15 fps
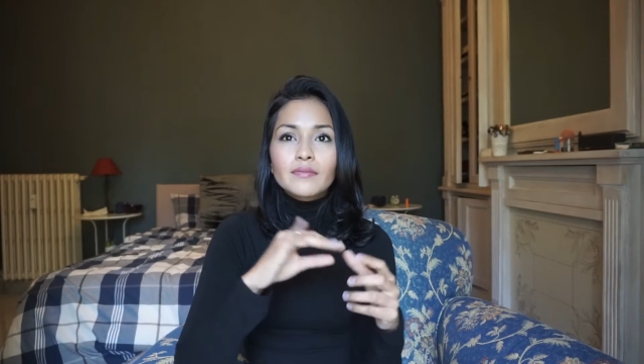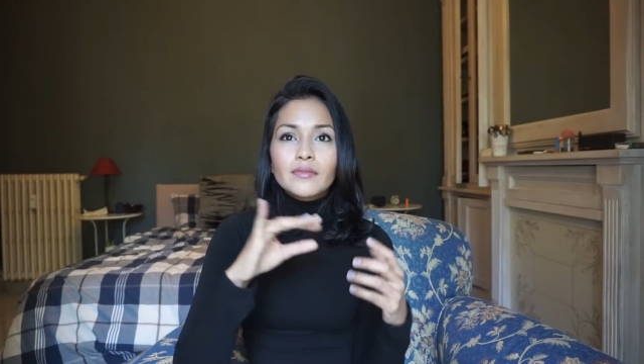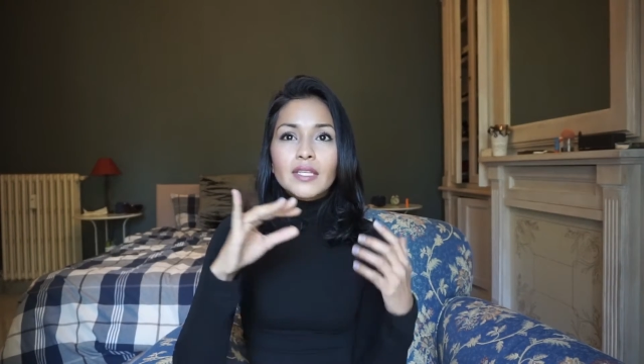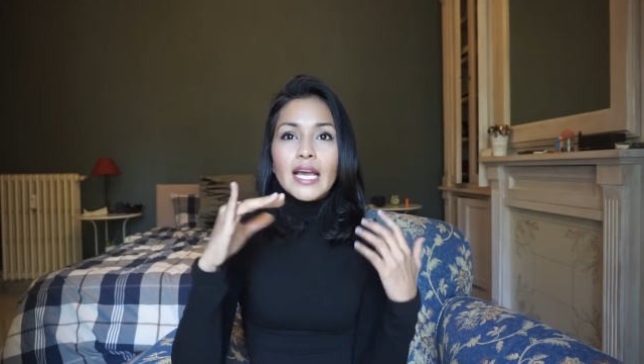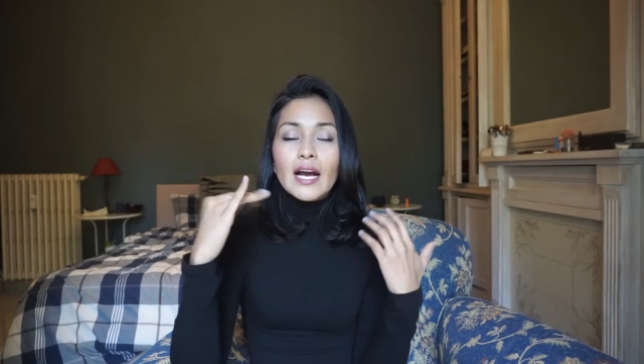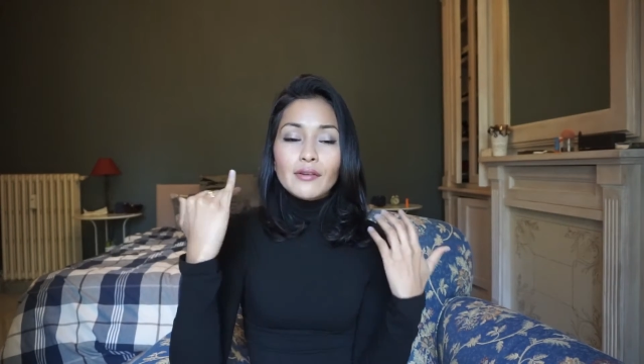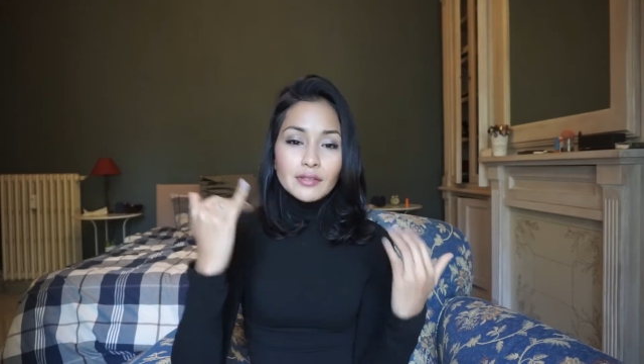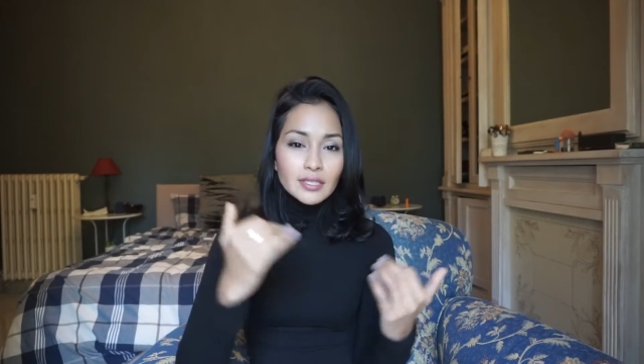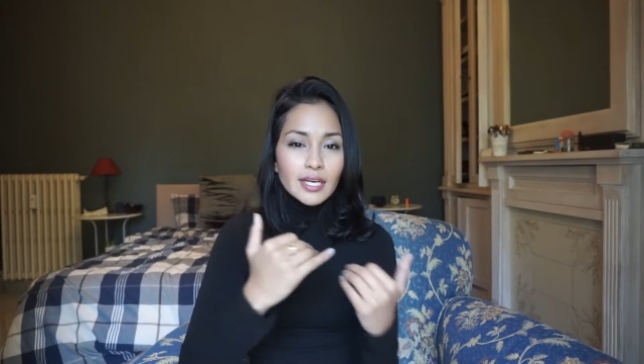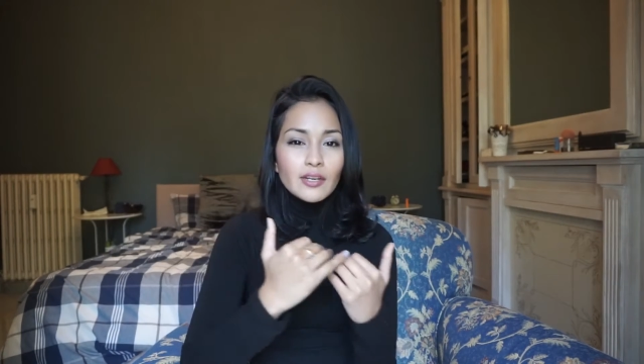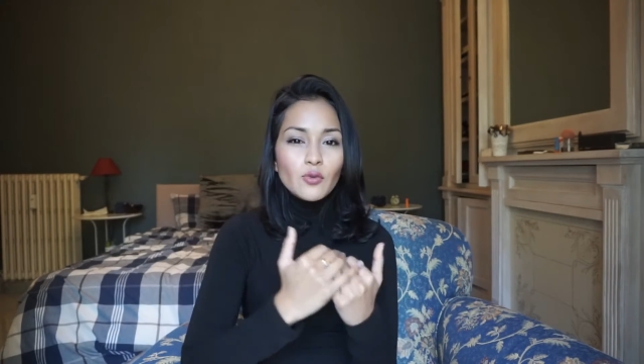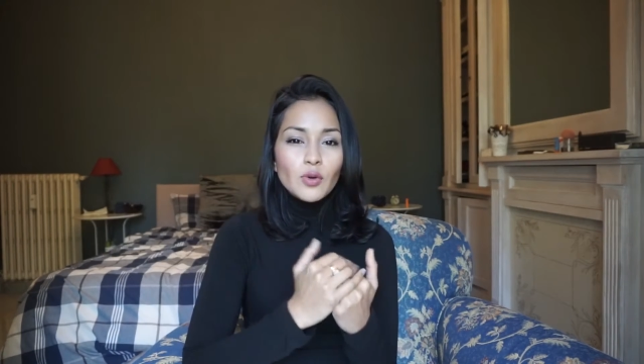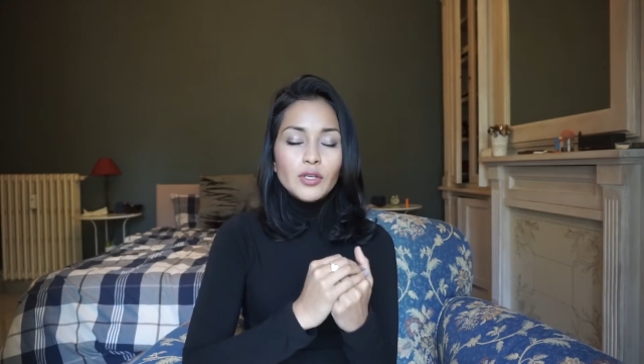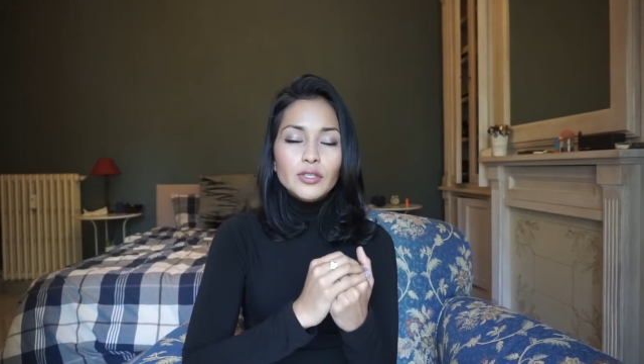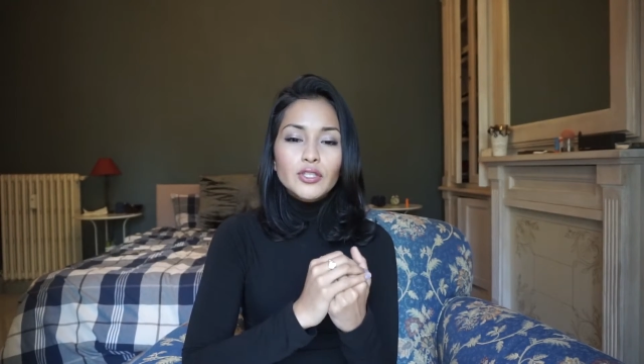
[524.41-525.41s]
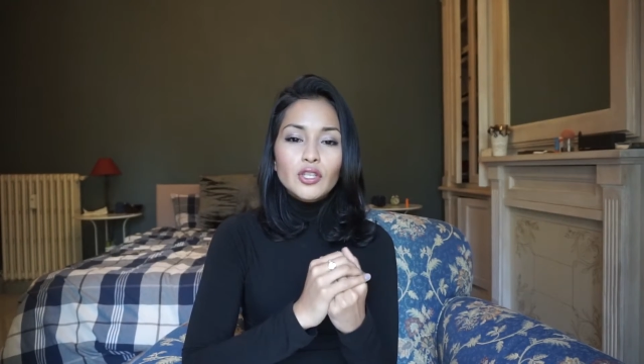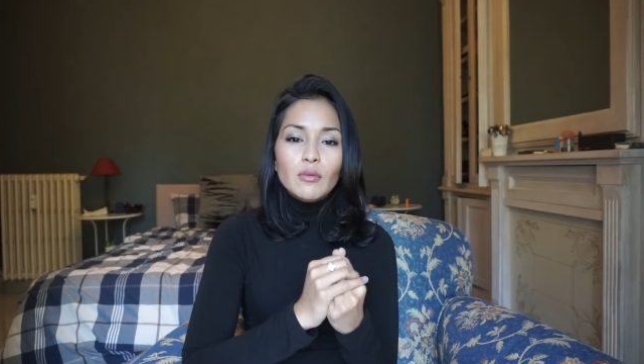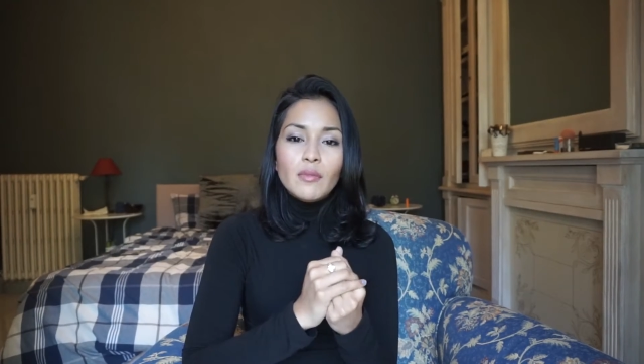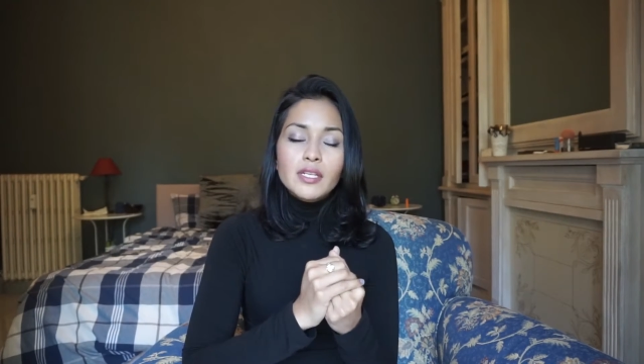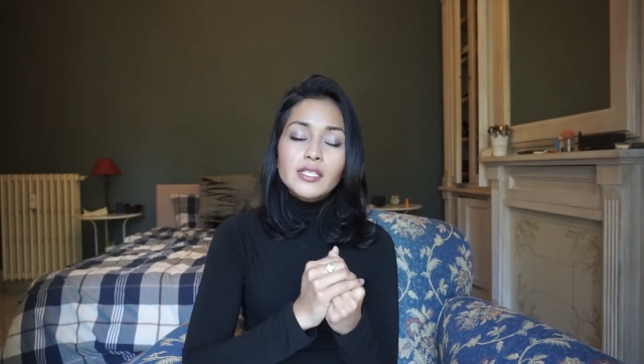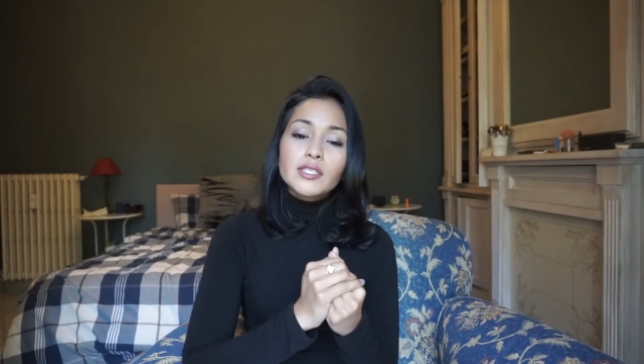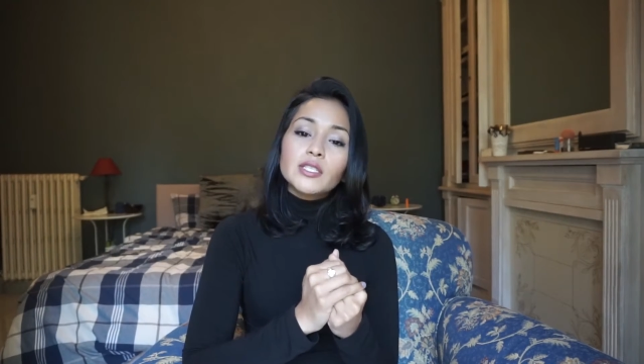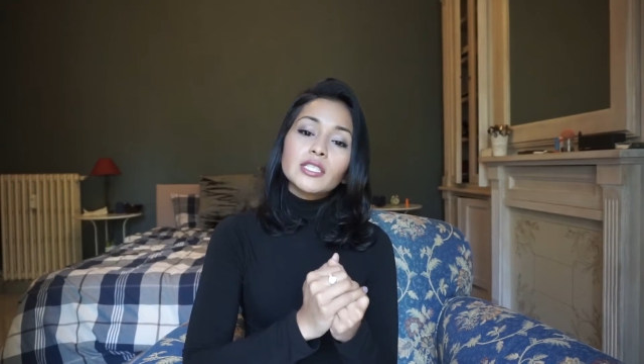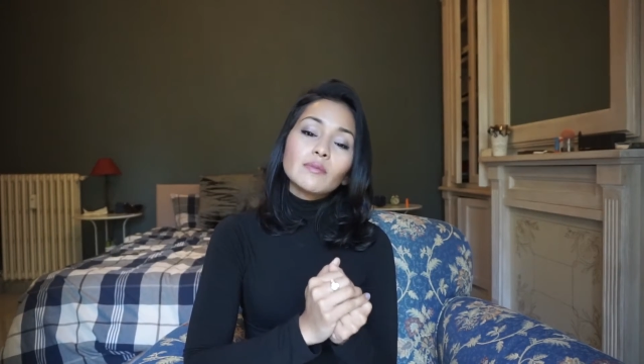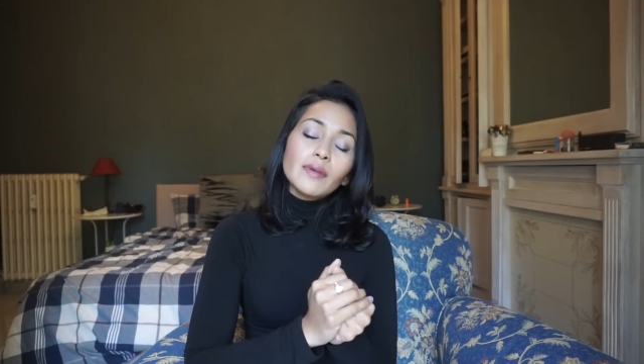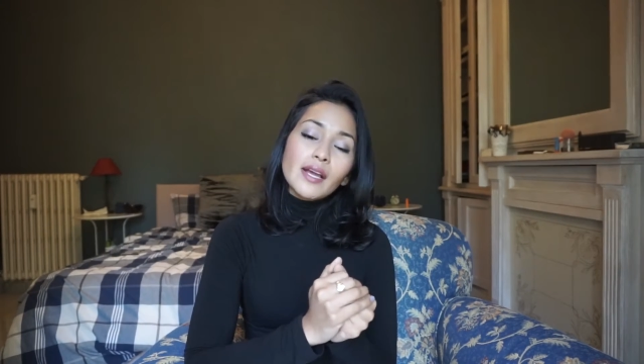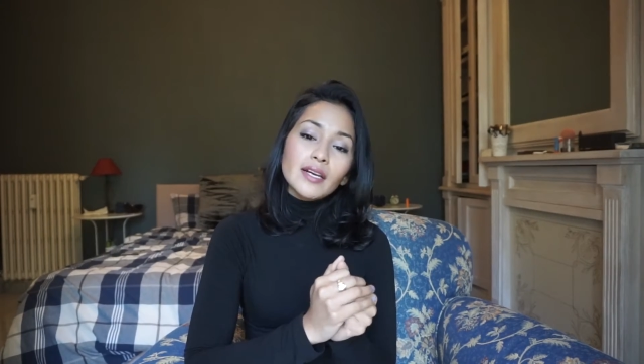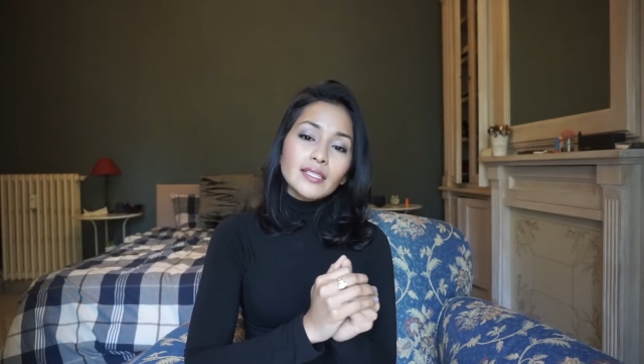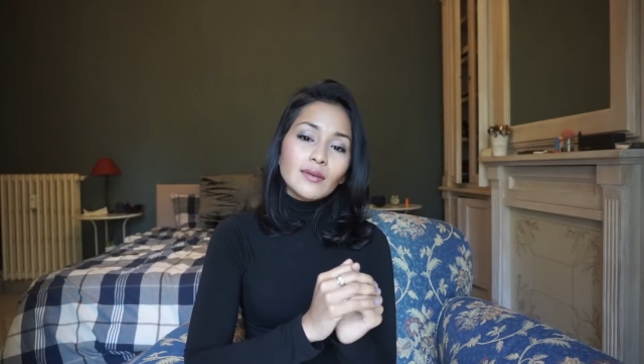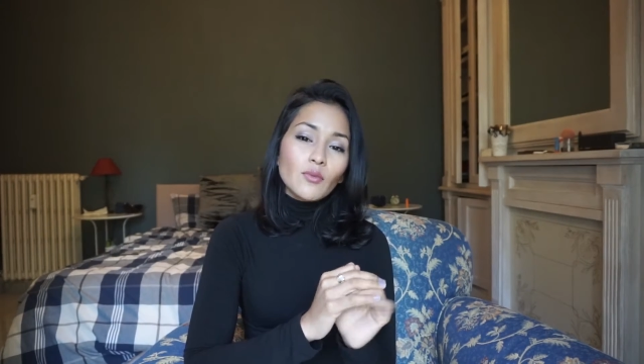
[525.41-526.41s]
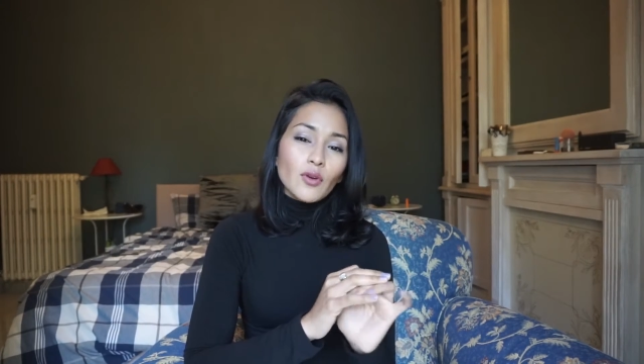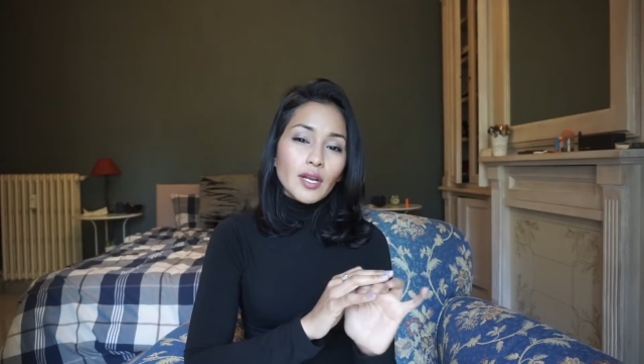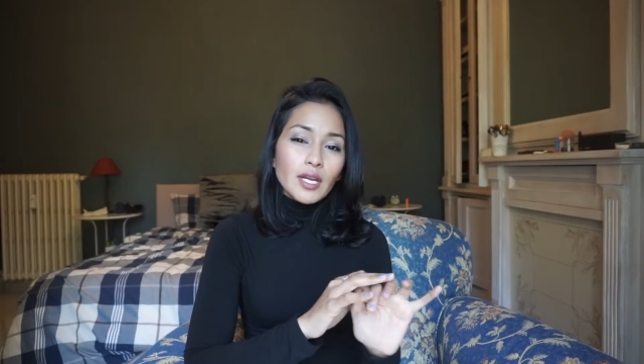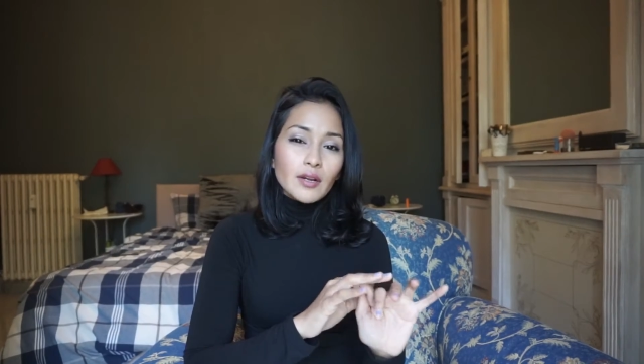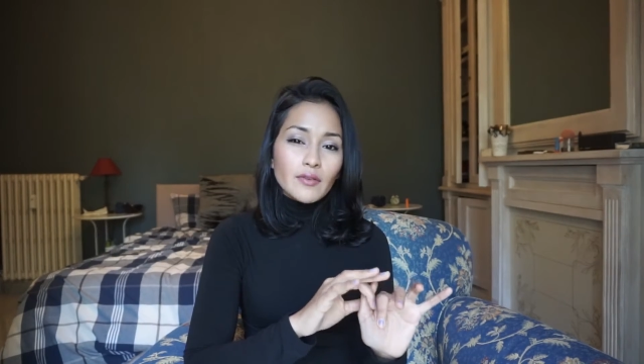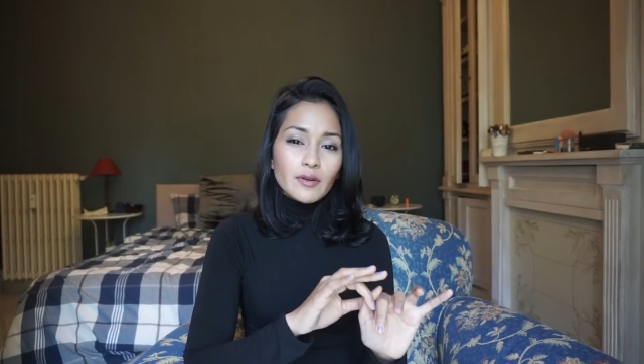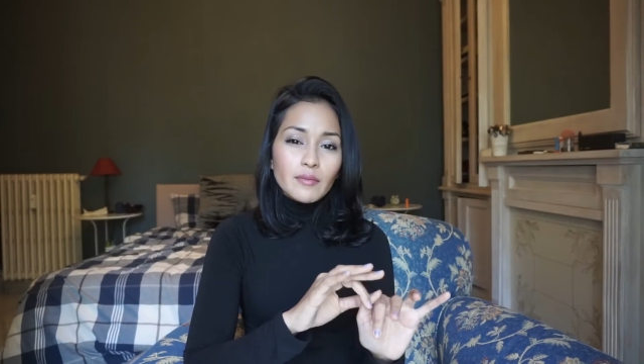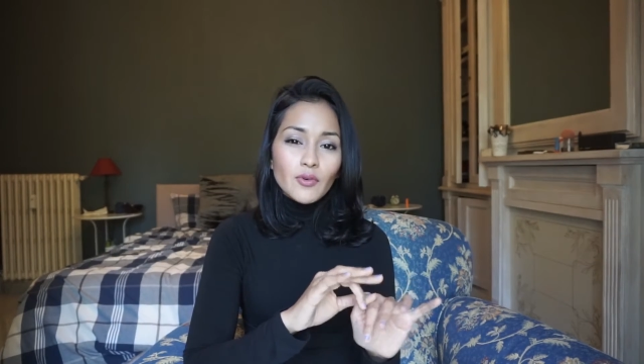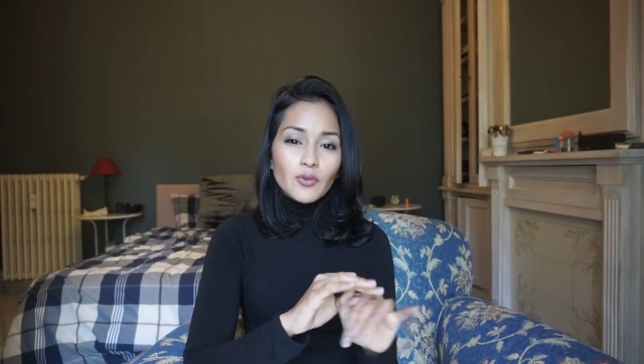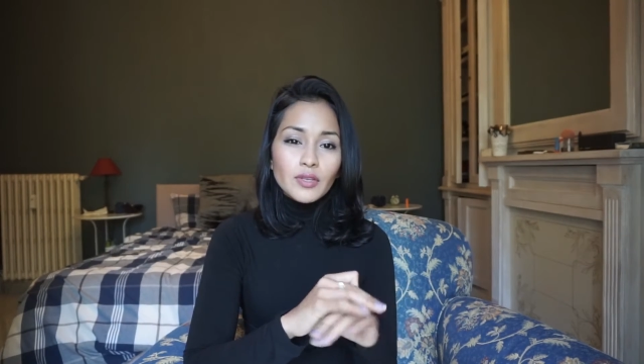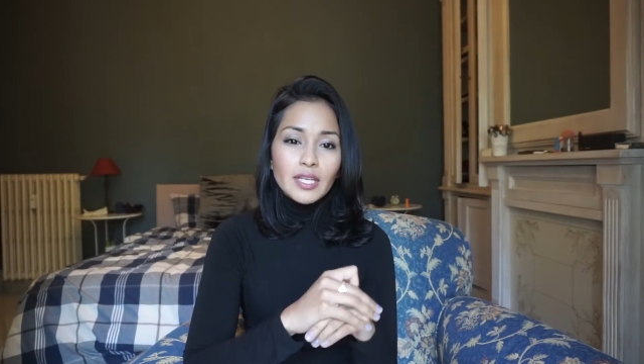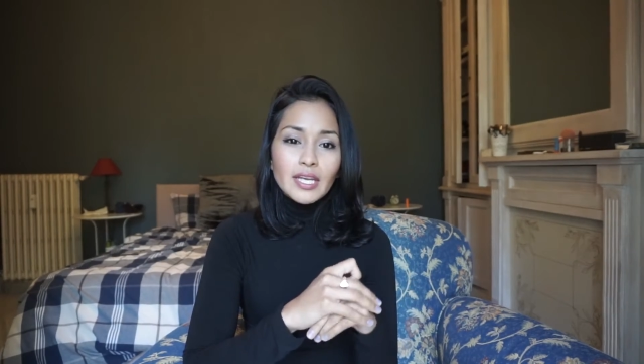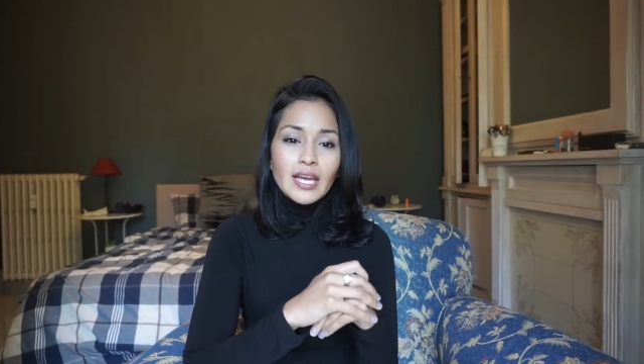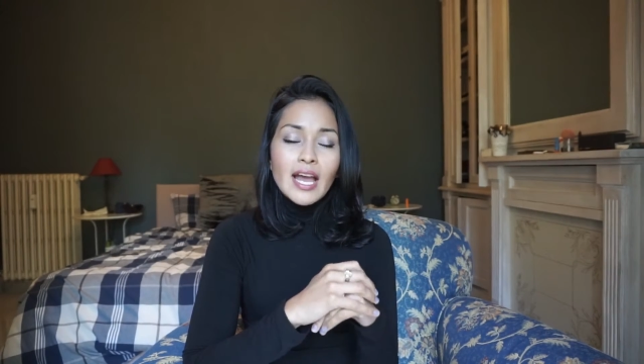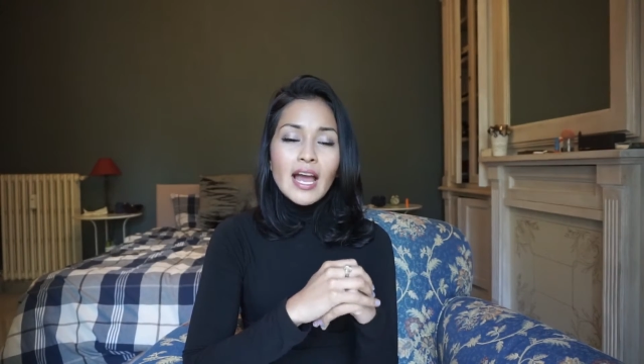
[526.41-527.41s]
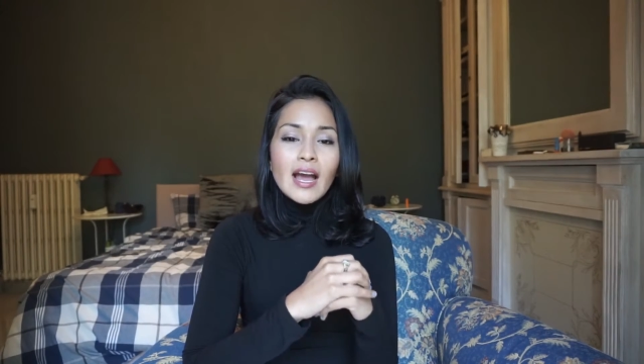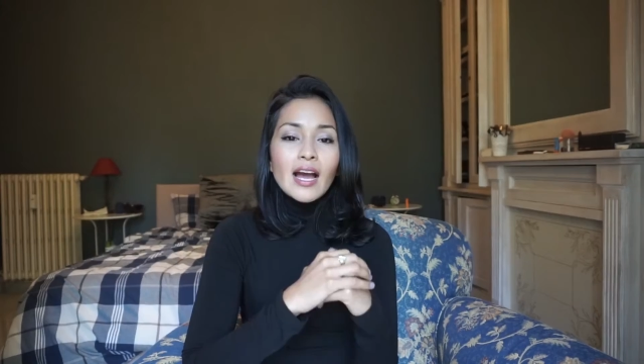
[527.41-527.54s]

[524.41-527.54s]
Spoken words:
the outside world so much, just because I'm working remotely.